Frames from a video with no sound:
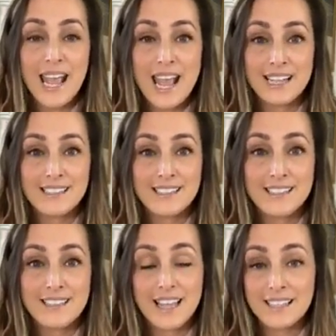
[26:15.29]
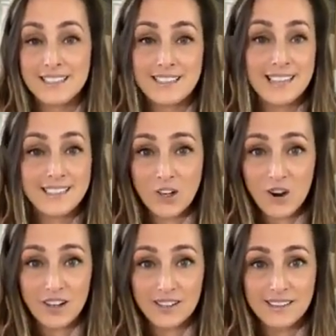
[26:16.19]
and then send a
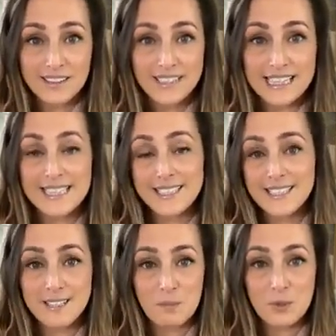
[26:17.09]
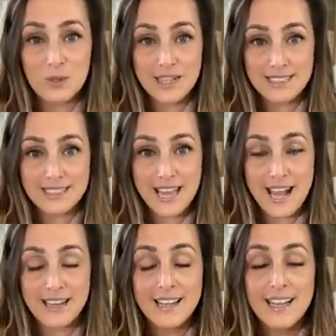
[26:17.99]
cart. It's as simple as
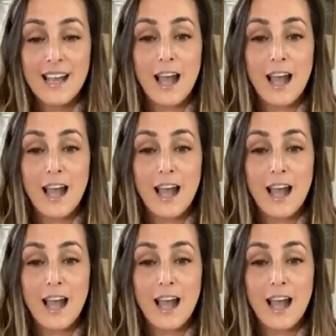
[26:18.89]
that.